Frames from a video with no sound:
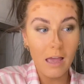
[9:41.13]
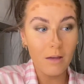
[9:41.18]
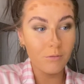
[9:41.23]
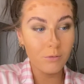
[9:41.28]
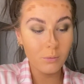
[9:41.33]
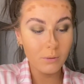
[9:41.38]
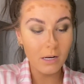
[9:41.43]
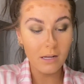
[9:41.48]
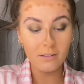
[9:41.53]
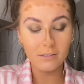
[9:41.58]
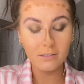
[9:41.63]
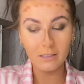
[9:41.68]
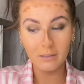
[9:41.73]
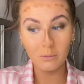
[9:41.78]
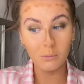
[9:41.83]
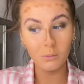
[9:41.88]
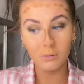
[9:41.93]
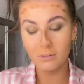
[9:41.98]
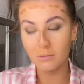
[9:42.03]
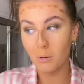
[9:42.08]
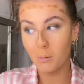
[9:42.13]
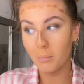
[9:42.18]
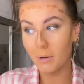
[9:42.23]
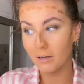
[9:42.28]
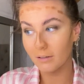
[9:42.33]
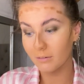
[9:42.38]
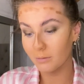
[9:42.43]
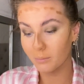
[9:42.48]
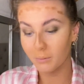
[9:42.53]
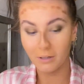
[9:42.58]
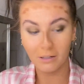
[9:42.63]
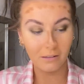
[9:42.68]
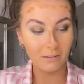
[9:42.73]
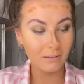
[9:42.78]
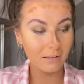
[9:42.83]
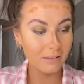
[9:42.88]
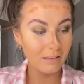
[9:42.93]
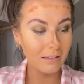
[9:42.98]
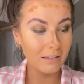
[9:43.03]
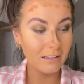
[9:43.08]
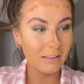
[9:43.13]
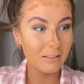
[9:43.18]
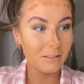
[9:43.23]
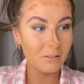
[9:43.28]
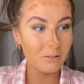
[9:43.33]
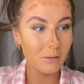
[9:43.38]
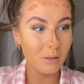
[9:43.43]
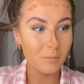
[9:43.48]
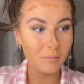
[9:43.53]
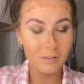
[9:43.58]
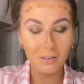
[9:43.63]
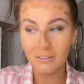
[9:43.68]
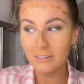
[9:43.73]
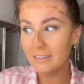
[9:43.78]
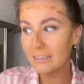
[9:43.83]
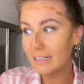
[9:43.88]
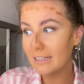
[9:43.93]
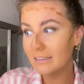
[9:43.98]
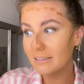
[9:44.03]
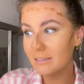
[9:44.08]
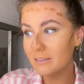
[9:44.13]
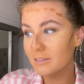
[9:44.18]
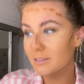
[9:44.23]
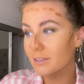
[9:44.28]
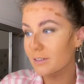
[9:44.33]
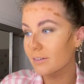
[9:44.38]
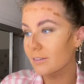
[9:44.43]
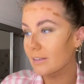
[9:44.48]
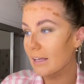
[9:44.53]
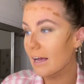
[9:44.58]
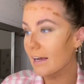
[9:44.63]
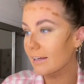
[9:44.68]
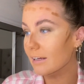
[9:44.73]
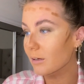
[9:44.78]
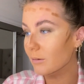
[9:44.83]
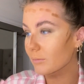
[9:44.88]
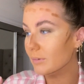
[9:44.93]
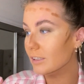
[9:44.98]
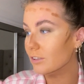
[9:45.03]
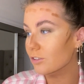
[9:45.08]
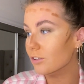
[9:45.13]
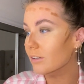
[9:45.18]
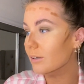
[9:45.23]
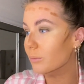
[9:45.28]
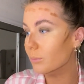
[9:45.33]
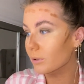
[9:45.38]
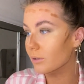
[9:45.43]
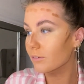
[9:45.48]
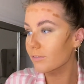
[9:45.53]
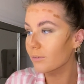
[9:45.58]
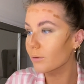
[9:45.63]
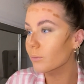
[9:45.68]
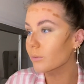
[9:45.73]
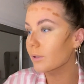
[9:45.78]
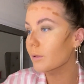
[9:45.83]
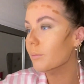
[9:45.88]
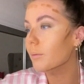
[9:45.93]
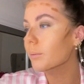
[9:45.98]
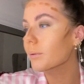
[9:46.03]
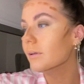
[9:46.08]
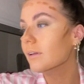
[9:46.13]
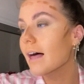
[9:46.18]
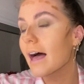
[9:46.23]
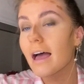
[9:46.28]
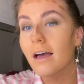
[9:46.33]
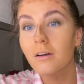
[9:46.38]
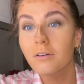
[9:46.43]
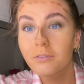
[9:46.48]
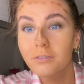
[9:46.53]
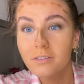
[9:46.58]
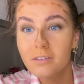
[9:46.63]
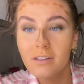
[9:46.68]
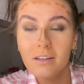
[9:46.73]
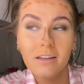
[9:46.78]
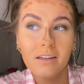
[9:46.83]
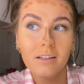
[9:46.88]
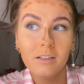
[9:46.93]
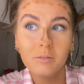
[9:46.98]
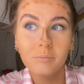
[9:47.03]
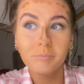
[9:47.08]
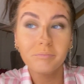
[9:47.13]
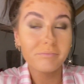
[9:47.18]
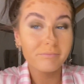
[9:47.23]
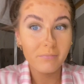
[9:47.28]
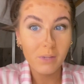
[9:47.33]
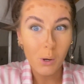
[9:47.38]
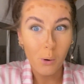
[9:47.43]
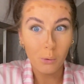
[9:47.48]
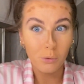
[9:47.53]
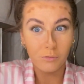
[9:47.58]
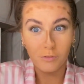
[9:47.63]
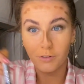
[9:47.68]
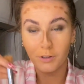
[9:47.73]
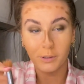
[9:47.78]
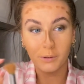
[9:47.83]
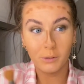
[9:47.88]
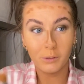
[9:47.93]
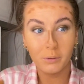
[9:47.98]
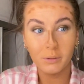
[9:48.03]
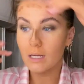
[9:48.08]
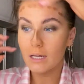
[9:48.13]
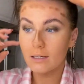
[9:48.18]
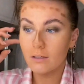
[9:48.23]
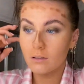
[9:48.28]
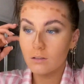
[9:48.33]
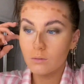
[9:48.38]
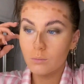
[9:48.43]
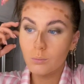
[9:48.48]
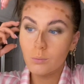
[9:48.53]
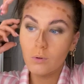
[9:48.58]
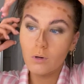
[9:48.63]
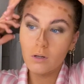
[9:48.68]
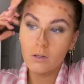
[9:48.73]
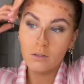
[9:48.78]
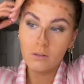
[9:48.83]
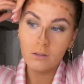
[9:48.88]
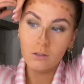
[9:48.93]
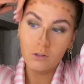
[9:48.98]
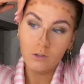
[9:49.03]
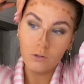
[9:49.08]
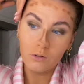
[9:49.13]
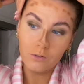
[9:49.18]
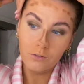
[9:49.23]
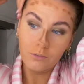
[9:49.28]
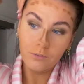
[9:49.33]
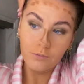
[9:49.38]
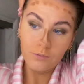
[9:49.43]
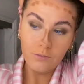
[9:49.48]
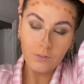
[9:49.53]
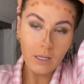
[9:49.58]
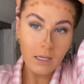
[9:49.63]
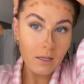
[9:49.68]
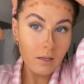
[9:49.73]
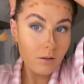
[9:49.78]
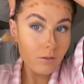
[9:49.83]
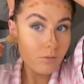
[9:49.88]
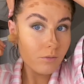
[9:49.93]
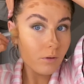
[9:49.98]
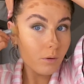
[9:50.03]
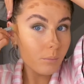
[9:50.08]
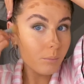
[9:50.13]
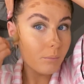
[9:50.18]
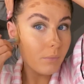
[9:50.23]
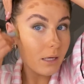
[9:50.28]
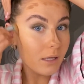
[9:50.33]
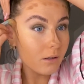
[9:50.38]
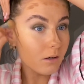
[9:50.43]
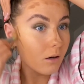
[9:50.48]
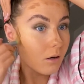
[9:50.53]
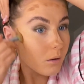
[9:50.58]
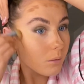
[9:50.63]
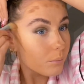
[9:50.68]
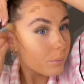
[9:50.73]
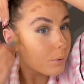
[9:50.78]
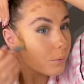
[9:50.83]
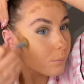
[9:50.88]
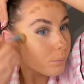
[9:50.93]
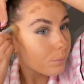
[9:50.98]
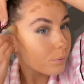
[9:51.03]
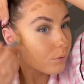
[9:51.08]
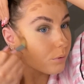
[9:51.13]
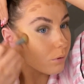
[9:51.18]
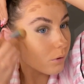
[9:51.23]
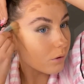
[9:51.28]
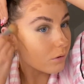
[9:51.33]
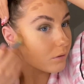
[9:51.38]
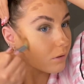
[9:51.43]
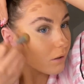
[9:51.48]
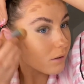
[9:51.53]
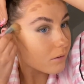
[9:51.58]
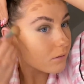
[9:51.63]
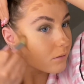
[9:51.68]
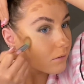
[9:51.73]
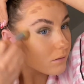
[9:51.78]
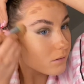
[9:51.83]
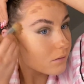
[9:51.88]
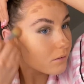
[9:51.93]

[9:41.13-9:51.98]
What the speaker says: Everyone else I know is going back to work, so I'm starting to get concerned that I am literally one of the only people left on furlough. Next one, your fave makeup products.